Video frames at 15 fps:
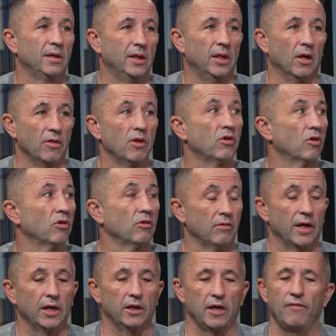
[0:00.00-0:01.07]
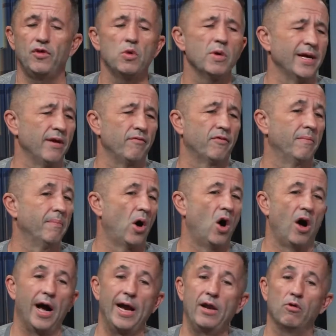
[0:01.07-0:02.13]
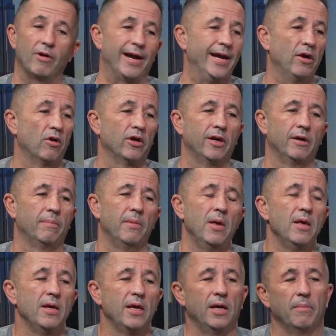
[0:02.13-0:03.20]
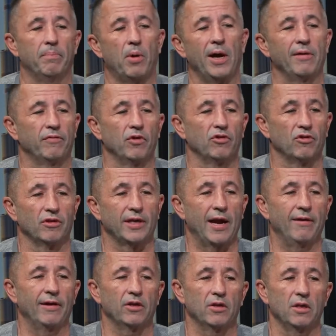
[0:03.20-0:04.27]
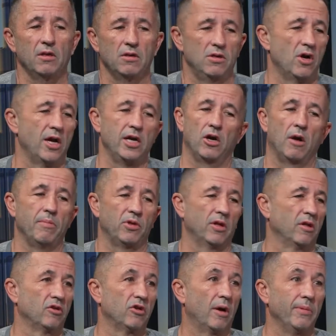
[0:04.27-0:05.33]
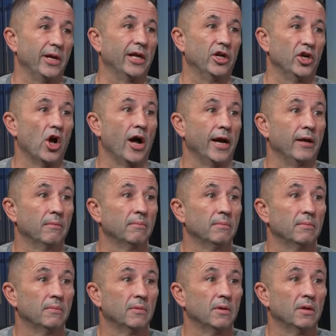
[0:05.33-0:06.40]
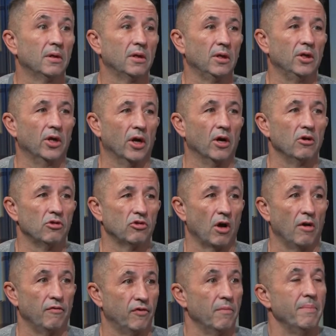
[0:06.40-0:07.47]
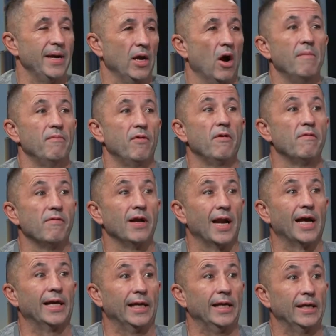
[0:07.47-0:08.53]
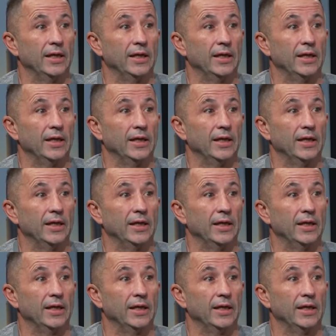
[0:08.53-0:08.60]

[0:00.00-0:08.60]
This is the reality. If you are hit from behind or head on in a bike versus car accident, 99% of the time you're going to die. So for me, I'm very, very lucky.